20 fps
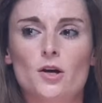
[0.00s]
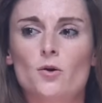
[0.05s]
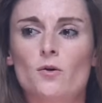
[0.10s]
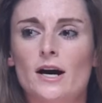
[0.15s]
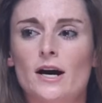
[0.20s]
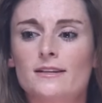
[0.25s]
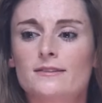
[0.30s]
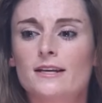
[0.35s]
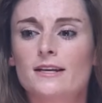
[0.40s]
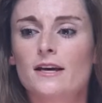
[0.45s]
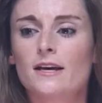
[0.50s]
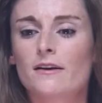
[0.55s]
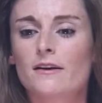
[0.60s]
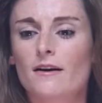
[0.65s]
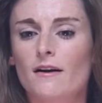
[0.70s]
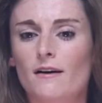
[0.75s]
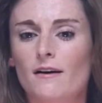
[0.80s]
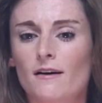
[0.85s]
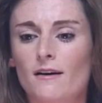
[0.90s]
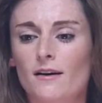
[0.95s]
who I
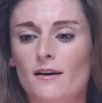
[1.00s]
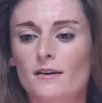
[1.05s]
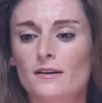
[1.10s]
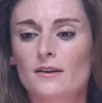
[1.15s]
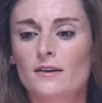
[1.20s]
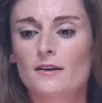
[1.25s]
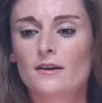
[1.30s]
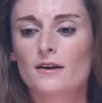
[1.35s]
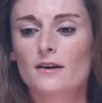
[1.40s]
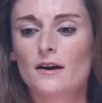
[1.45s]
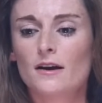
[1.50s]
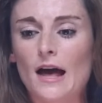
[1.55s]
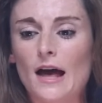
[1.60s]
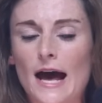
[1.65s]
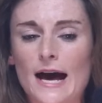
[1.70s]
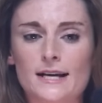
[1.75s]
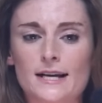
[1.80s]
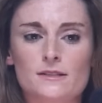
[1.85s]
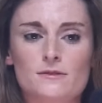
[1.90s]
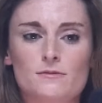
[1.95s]
think are,
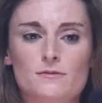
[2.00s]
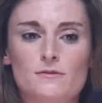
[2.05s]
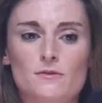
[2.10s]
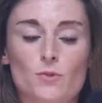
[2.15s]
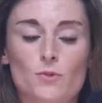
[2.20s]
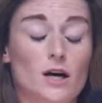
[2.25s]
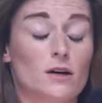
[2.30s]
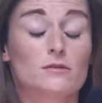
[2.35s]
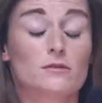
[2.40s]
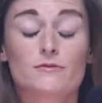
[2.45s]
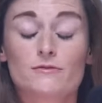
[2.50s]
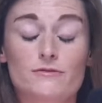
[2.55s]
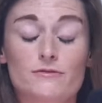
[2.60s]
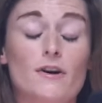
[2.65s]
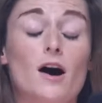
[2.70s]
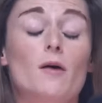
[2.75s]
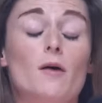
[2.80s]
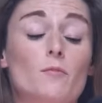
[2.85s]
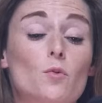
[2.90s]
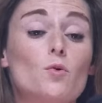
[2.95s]
as well,
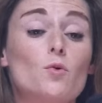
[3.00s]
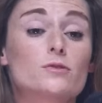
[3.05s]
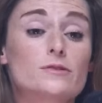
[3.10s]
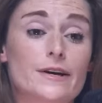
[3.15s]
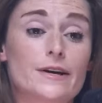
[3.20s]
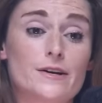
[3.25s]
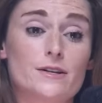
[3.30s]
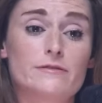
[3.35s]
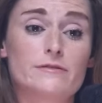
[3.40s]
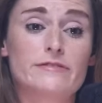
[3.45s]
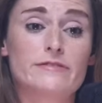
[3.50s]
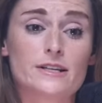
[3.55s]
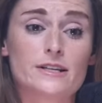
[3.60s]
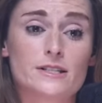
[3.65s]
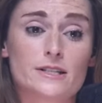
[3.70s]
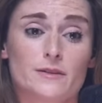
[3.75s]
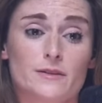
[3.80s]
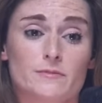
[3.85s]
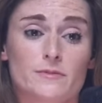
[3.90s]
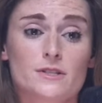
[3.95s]
far more so the
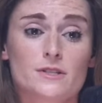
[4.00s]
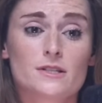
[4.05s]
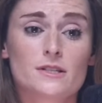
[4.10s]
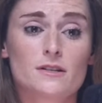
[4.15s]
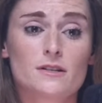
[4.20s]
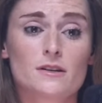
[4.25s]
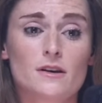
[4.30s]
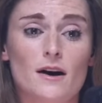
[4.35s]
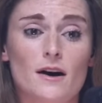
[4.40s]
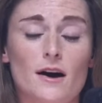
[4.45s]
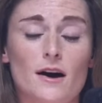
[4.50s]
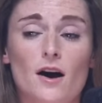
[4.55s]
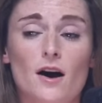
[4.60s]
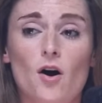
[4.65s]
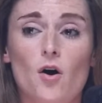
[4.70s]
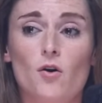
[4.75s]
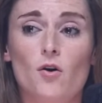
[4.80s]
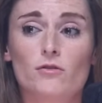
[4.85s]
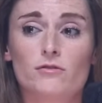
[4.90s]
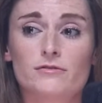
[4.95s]
victims
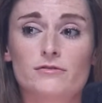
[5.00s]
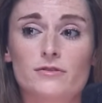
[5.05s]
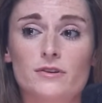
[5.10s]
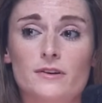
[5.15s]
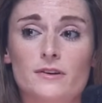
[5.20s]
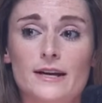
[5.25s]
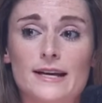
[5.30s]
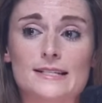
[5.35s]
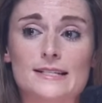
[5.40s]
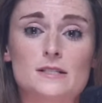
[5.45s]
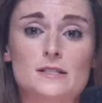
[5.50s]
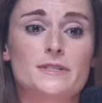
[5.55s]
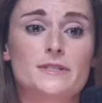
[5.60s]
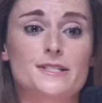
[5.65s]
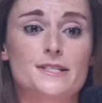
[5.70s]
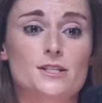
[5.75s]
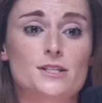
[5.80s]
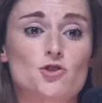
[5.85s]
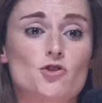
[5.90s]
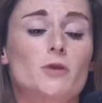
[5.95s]
of
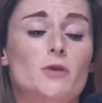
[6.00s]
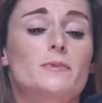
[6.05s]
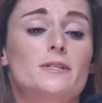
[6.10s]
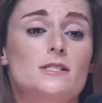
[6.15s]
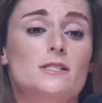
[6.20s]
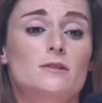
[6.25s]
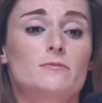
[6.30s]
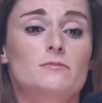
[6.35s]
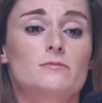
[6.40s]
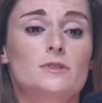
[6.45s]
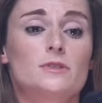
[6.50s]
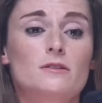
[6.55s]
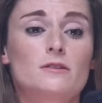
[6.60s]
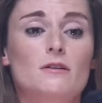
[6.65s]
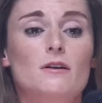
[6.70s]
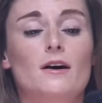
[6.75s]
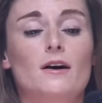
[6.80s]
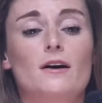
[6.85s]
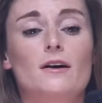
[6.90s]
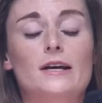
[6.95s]
Islamist extremism
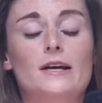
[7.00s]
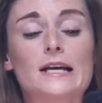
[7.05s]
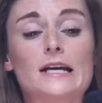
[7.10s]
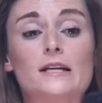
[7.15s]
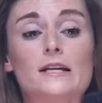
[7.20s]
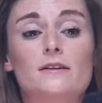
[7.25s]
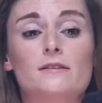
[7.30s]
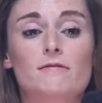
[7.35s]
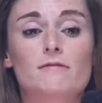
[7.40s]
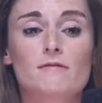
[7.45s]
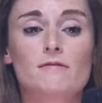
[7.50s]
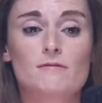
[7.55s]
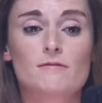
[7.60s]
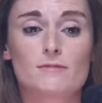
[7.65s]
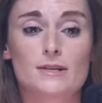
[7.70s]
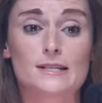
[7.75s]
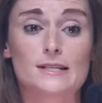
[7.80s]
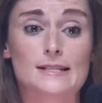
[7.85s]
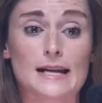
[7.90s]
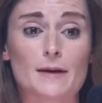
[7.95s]
in
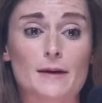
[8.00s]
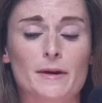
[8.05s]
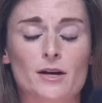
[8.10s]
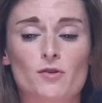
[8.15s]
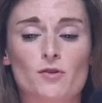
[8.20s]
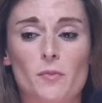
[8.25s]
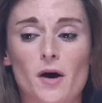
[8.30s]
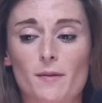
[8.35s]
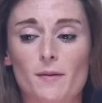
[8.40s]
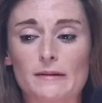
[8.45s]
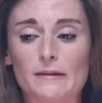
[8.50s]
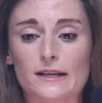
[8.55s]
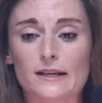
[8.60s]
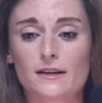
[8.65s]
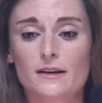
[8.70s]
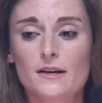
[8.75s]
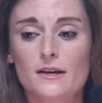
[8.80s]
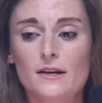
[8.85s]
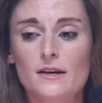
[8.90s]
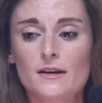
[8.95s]
the Islamic
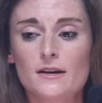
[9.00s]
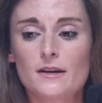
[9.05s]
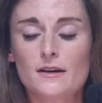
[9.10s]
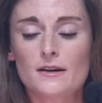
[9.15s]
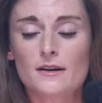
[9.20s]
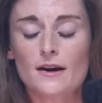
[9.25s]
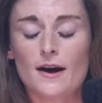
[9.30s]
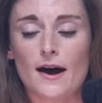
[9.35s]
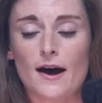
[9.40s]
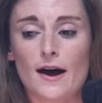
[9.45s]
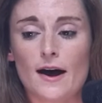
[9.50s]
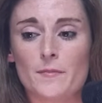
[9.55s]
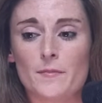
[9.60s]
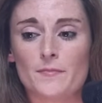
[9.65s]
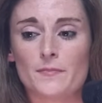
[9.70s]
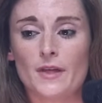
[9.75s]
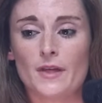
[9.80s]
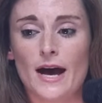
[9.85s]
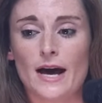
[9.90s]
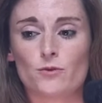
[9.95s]
Republic.
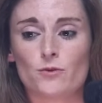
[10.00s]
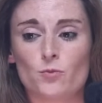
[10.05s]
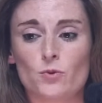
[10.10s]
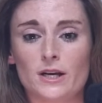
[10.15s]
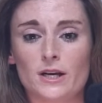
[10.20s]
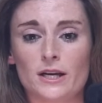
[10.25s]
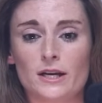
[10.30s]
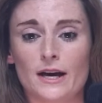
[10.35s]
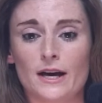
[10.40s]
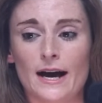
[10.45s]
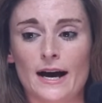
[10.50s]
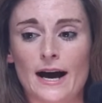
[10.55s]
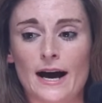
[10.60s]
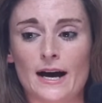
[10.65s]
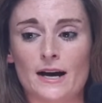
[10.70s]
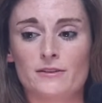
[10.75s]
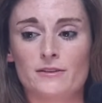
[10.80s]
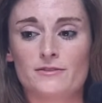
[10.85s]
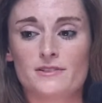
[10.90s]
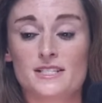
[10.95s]
And we
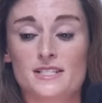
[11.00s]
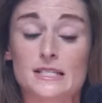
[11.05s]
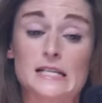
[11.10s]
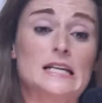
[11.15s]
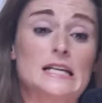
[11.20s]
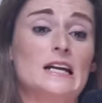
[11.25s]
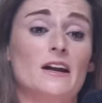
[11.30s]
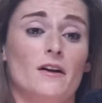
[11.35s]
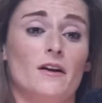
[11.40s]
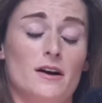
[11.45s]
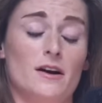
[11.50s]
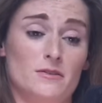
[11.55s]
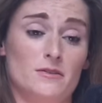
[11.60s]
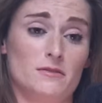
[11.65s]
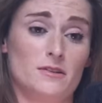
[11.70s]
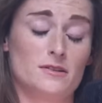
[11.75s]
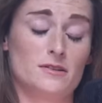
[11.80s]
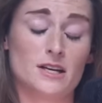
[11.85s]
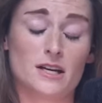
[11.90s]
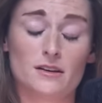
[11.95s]
have seen, I
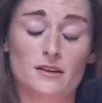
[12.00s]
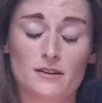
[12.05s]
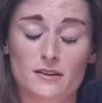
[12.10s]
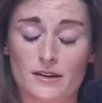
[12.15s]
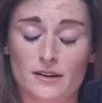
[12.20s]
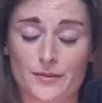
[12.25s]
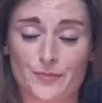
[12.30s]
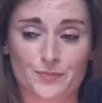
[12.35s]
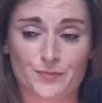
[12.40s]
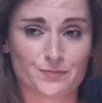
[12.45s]
think